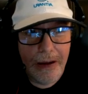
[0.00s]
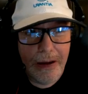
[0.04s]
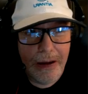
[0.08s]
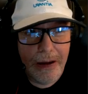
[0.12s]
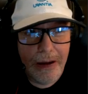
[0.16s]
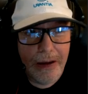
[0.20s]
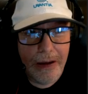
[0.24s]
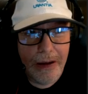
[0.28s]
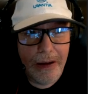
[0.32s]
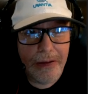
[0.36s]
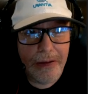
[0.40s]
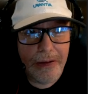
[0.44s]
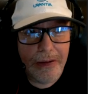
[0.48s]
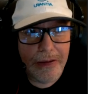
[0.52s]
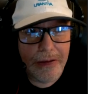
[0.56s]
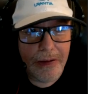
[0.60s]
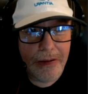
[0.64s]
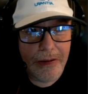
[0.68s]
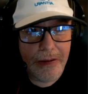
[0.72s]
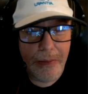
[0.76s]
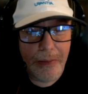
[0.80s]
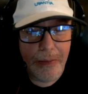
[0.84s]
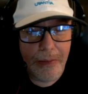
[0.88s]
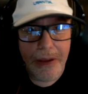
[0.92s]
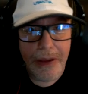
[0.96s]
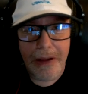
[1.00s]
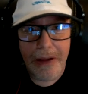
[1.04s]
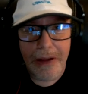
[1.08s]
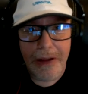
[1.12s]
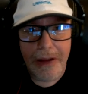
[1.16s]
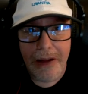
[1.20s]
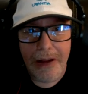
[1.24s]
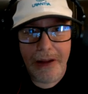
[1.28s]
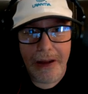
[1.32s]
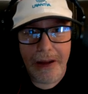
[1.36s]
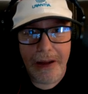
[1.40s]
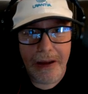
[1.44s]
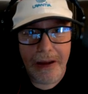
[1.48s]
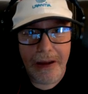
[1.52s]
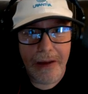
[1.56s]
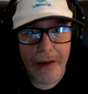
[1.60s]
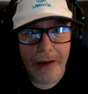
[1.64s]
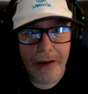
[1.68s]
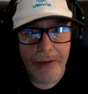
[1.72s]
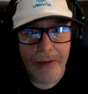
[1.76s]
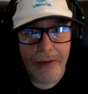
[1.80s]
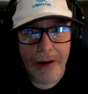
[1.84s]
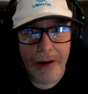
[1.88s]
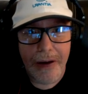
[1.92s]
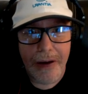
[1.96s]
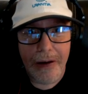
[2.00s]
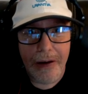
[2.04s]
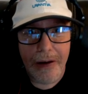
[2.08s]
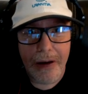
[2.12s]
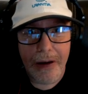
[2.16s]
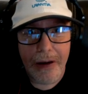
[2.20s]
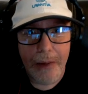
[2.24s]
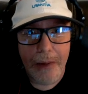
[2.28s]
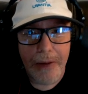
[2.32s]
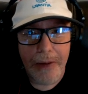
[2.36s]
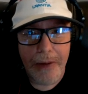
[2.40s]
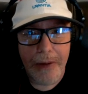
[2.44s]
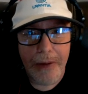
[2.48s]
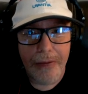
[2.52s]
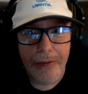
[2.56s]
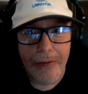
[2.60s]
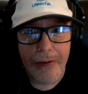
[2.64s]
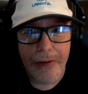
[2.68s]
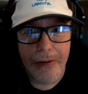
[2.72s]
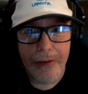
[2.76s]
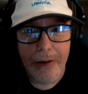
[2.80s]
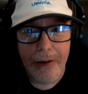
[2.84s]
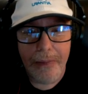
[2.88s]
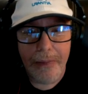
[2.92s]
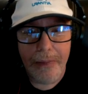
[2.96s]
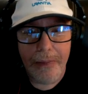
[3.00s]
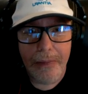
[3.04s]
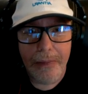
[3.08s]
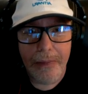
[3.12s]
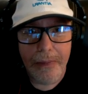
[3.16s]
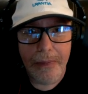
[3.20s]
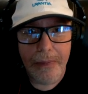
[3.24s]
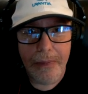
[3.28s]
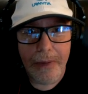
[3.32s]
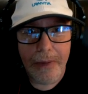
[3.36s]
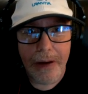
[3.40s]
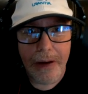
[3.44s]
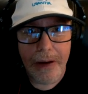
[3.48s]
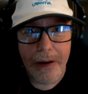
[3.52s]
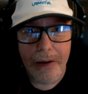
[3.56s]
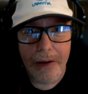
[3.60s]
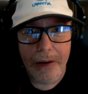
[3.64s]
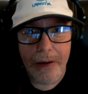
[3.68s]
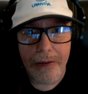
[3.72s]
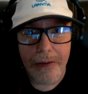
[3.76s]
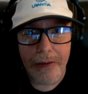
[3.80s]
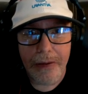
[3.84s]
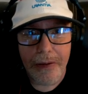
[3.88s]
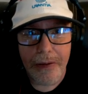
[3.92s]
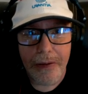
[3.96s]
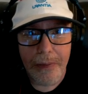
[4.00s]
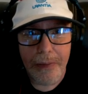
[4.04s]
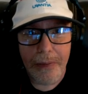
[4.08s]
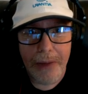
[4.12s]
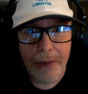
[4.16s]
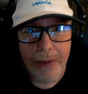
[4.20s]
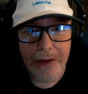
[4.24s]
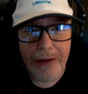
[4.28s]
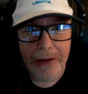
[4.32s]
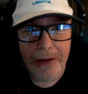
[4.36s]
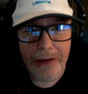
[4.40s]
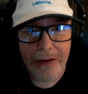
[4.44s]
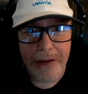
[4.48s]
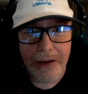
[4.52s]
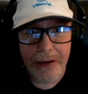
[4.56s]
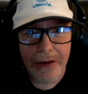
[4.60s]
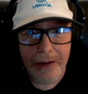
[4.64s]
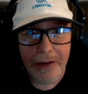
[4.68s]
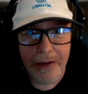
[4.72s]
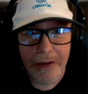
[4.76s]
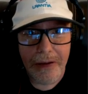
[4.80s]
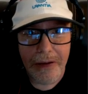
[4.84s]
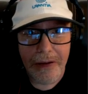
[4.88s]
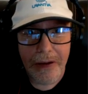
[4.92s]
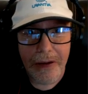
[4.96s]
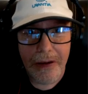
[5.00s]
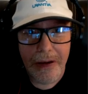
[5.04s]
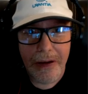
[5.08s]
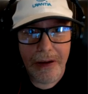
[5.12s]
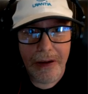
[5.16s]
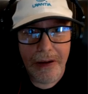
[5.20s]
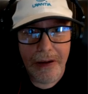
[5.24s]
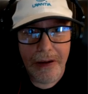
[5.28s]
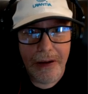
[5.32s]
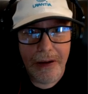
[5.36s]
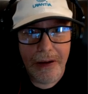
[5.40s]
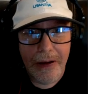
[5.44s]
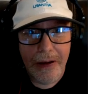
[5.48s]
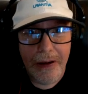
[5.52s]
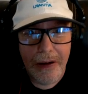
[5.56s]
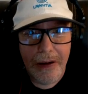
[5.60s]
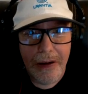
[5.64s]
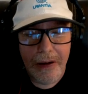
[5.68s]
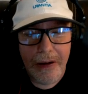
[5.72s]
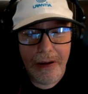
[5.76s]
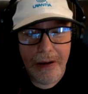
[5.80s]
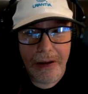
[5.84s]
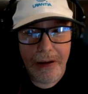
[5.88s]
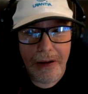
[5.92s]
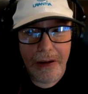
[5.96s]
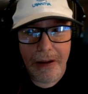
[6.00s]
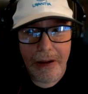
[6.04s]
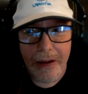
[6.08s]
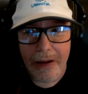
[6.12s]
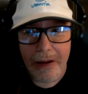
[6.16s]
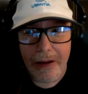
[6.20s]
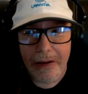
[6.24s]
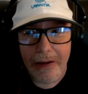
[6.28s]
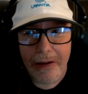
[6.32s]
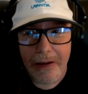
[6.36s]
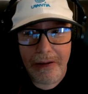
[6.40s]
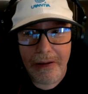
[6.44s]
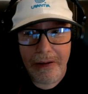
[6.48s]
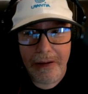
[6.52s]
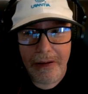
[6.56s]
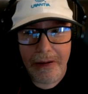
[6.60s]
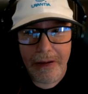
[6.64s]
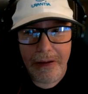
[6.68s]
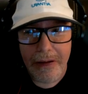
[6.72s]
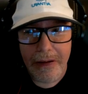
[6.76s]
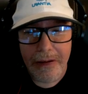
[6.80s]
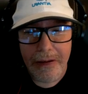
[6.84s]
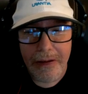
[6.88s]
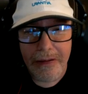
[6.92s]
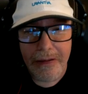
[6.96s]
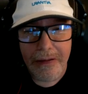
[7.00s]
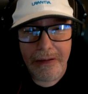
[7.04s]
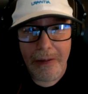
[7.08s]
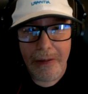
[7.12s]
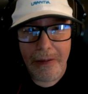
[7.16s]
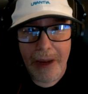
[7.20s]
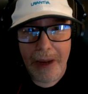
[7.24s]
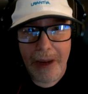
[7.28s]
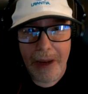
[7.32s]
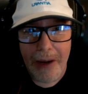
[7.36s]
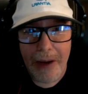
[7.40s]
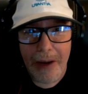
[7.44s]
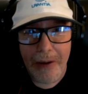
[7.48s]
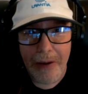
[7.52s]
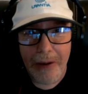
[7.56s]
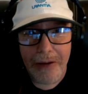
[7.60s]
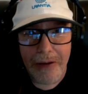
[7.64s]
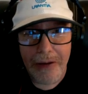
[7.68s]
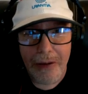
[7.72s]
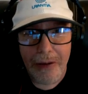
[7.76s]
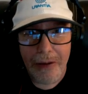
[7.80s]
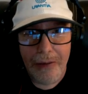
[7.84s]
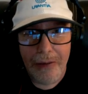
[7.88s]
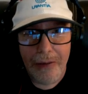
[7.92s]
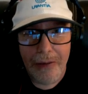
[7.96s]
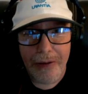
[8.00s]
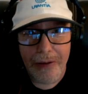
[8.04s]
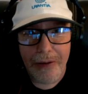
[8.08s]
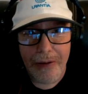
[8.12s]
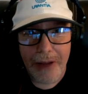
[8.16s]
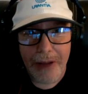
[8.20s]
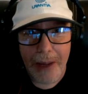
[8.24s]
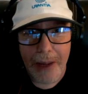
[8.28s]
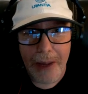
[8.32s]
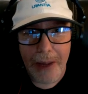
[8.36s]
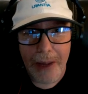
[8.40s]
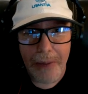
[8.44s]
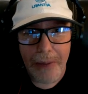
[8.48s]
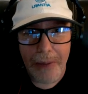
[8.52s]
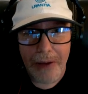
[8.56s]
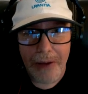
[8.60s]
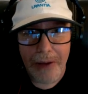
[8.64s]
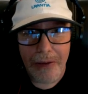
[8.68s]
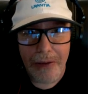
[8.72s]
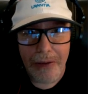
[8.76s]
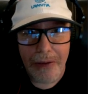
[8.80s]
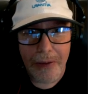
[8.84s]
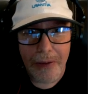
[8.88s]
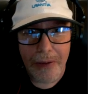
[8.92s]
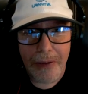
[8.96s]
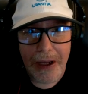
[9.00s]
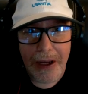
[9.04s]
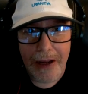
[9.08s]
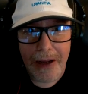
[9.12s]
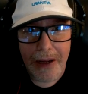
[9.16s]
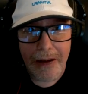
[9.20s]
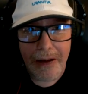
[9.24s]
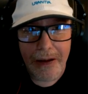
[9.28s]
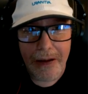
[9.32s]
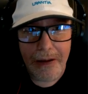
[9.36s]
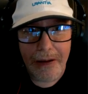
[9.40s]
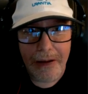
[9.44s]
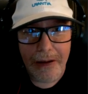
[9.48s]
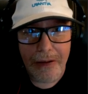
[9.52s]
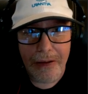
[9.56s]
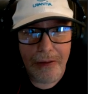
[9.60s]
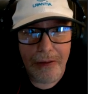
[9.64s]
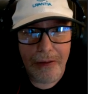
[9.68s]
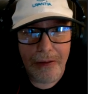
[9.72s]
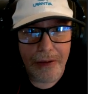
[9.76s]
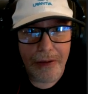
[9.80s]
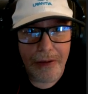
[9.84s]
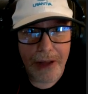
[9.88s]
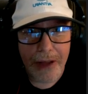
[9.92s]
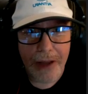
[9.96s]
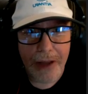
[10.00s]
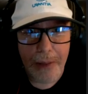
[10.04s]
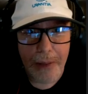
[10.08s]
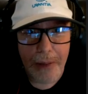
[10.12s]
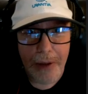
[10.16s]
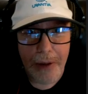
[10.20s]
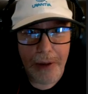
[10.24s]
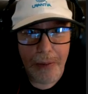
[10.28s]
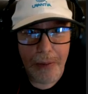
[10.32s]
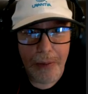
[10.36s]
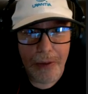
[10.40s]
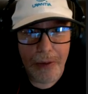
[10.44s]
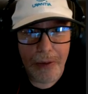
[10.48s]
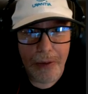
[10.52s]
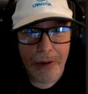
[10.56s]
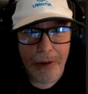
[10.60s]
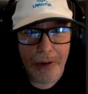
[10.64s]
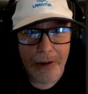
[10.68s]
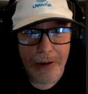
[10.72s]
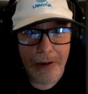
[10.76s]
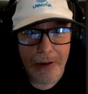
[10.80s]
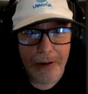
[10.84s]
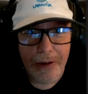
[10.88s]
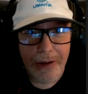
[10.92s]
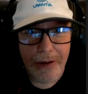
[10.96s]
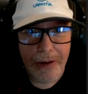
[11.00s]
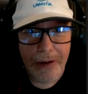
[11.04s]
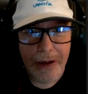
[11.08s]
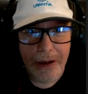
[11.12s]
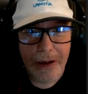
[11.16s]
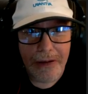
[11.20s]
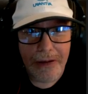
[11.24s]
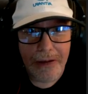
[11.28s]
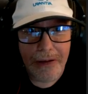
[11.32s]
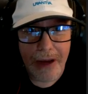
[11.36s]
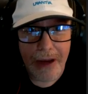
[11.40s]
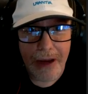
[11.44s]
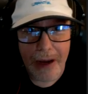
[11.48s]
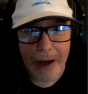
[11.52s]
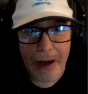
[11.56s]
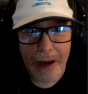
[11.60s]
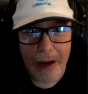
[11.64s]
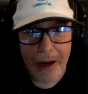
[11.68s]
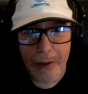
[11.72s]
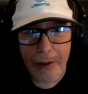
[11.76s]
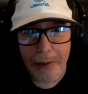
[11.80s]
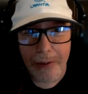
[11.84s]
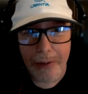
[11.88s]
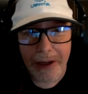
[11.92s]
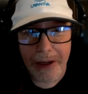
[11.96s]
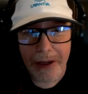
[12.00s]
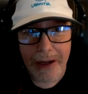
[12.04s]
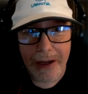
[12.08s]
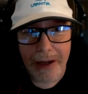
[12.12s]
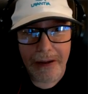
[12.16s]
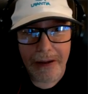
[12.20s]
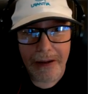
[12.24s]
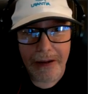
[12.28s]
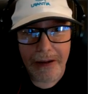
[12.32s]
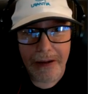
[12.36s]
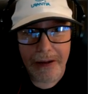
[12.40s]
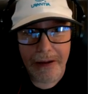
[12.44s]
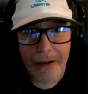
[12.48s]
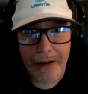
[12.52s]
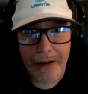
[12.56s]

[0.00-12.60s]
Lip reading: is it something like if they are coming from another dimension, like somehow it's overlapping, their reality is overlapping more into our reality,